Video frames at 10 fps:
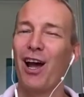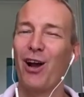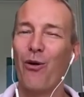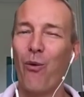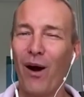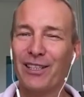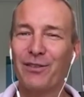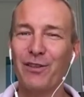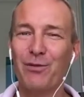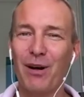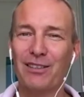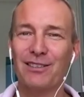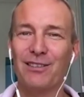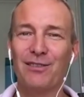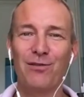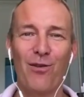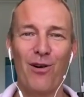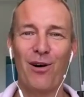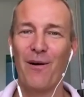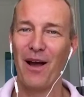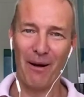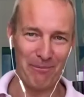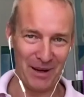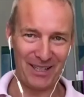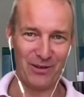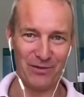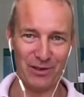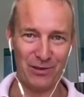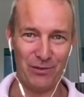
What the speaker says: quite a few buttons for many of you.